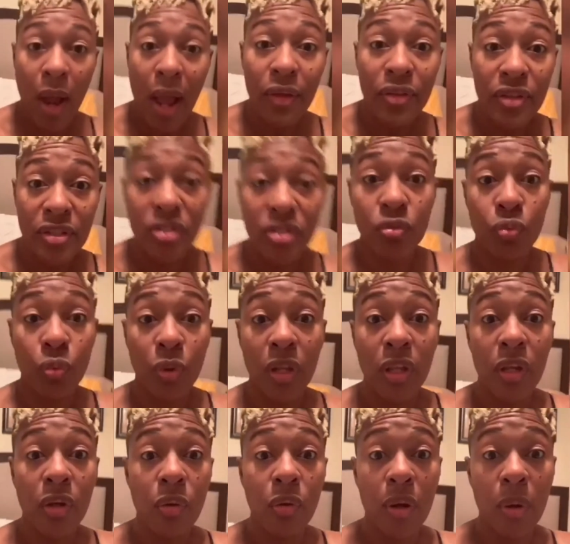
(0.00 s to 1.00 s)
this is really
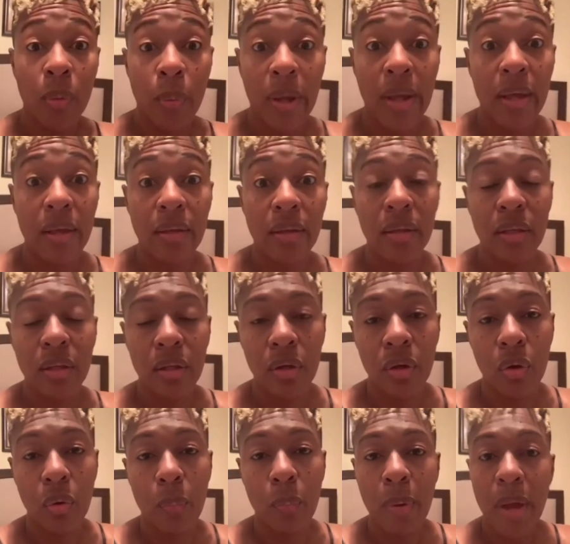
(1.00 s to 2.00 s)
going well,
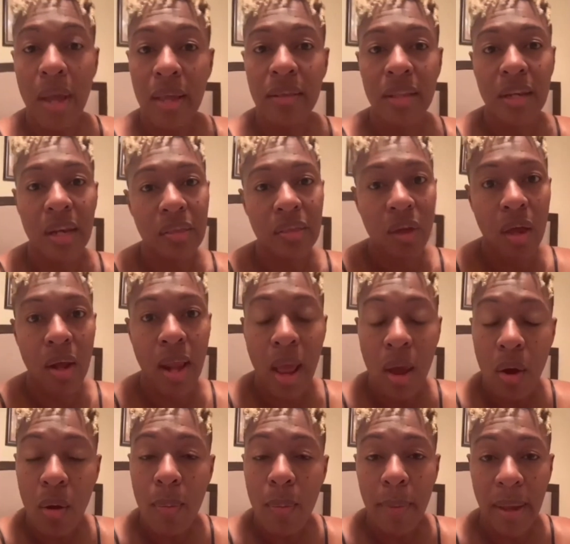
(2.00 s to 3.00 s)
but then I thought,
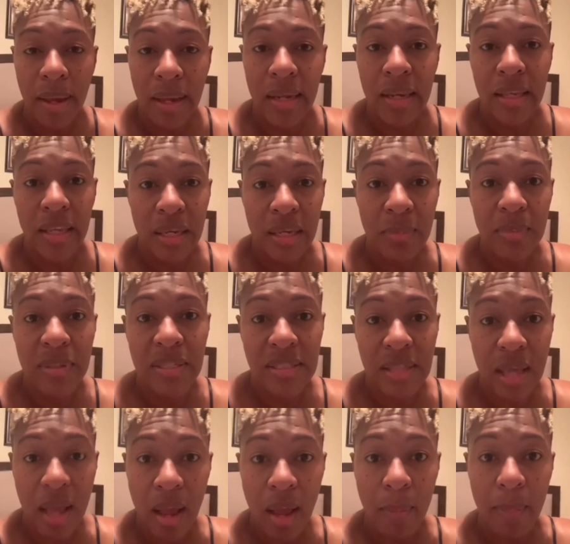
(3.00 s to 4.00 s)
how am I going to keep this
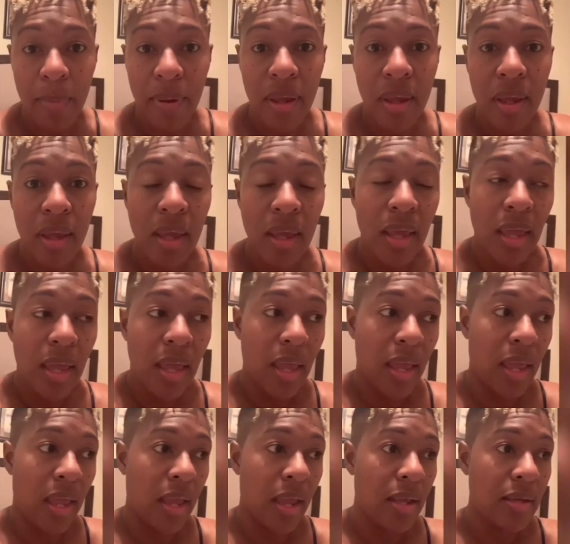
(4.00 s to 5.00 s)
up?
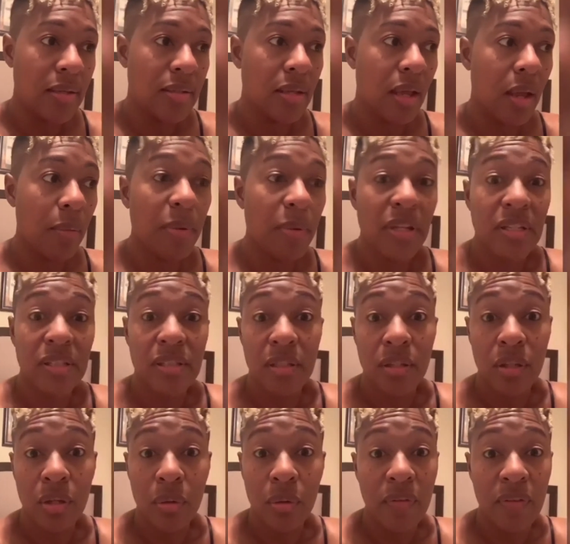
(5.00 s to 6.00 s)
And, because,
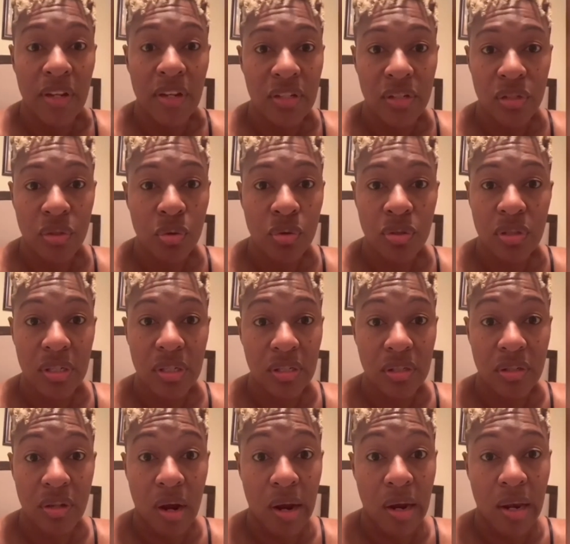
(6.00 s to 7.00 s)
eventually school's going to
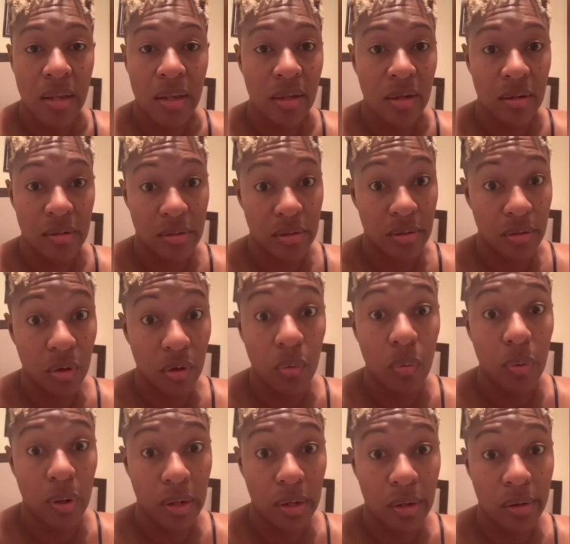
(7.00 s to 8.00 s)
start and there's no
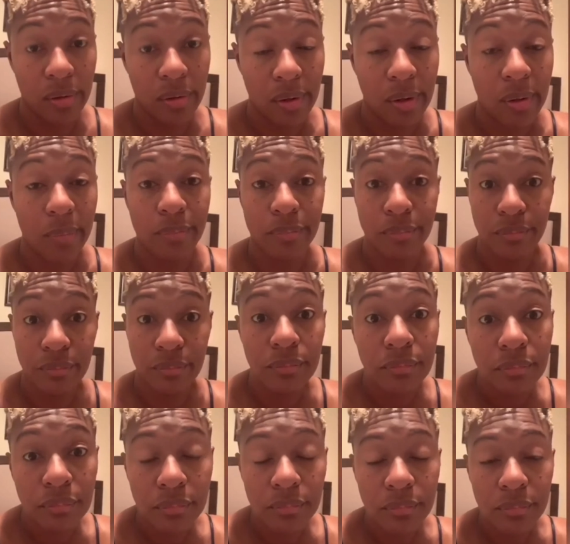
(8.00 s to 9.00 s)
way I'm
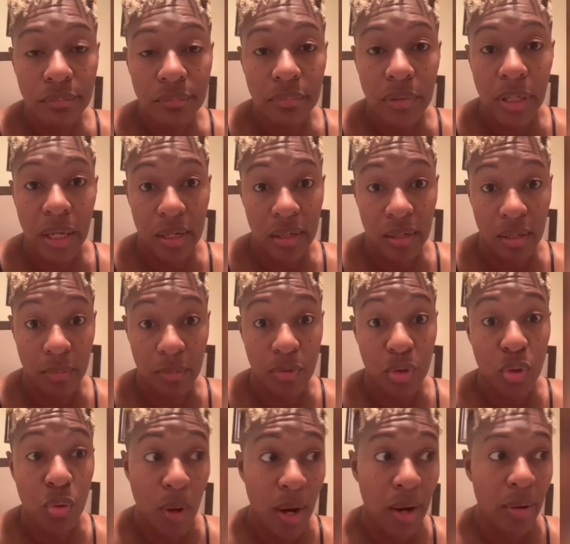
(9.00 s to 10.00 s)
getting up
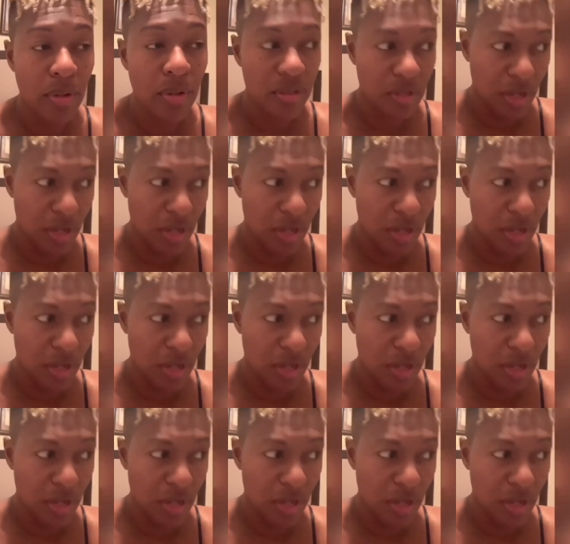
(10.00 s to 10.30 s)
2 hours